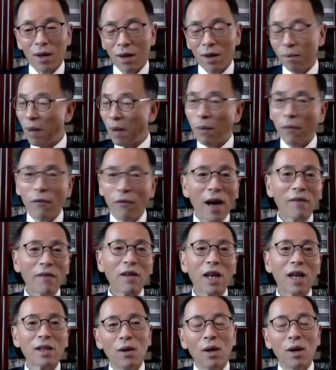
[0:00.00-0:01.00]
maybe 5
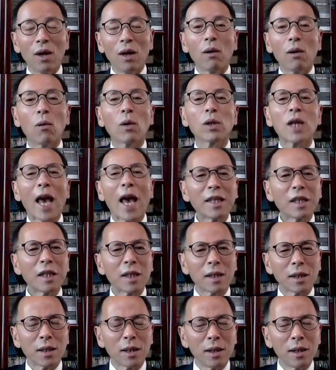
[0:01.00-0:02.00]
years ago
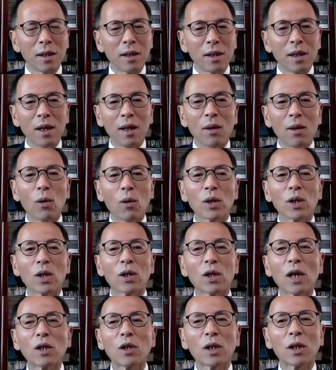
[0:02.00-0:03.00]
was hesitant,
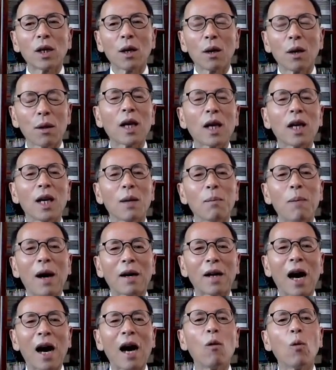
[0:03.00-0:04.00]
was just
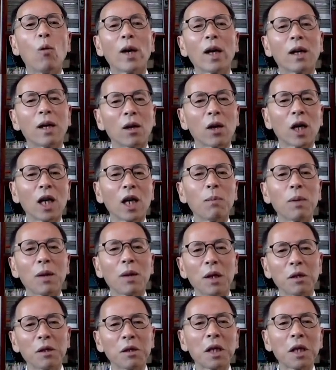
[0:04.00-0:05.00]
thinking about how we're going to
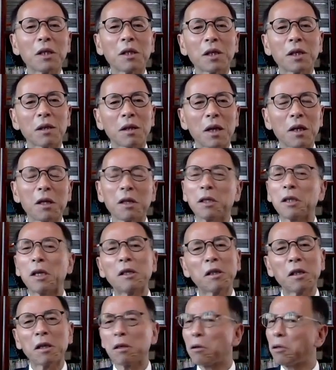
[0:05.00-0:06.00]
keep this system. The
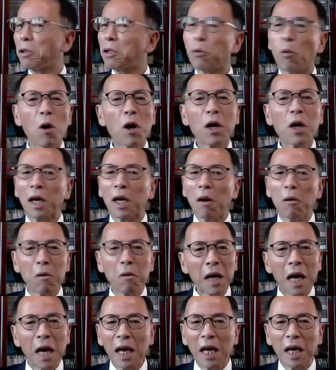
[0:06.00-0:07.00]
system is working
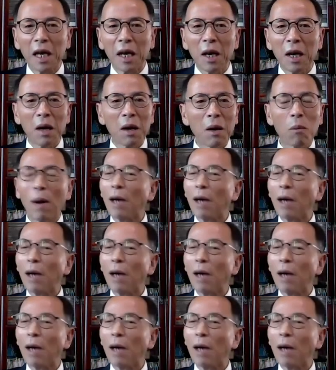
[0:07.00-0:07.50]
okay.